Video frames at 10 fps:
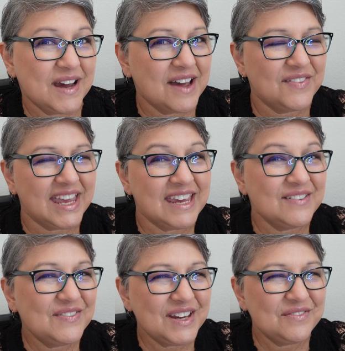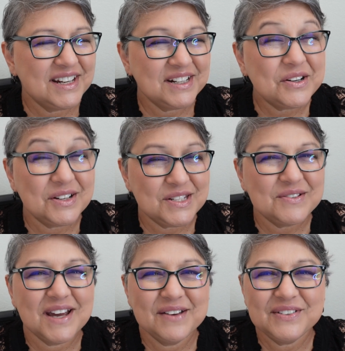have a favorite or do
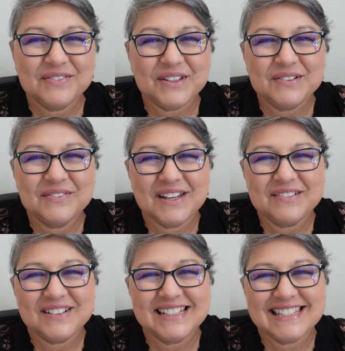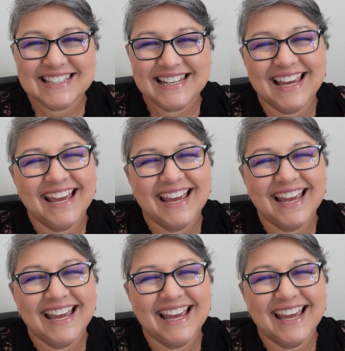you have a few favorites?